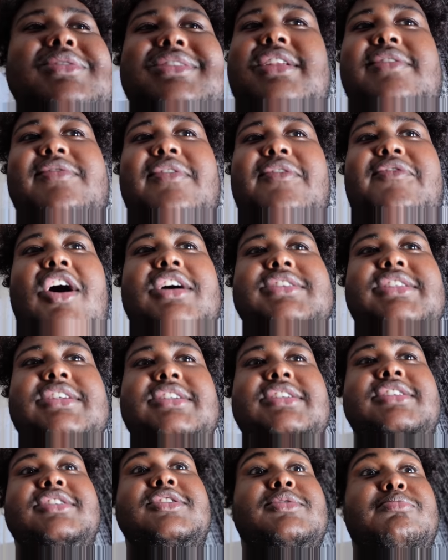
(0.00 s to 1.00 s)
wasn't even
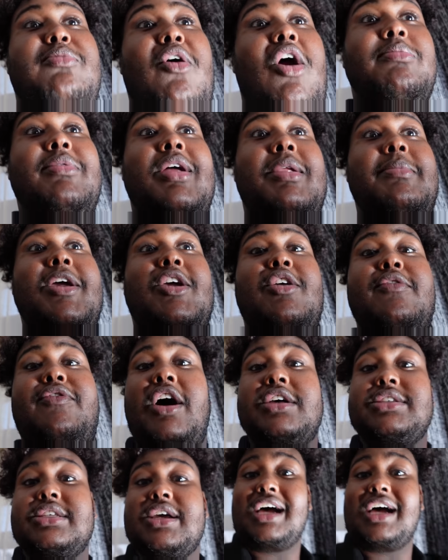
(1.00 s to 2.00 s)
fasting. Tomorrow I'm going to make you fast.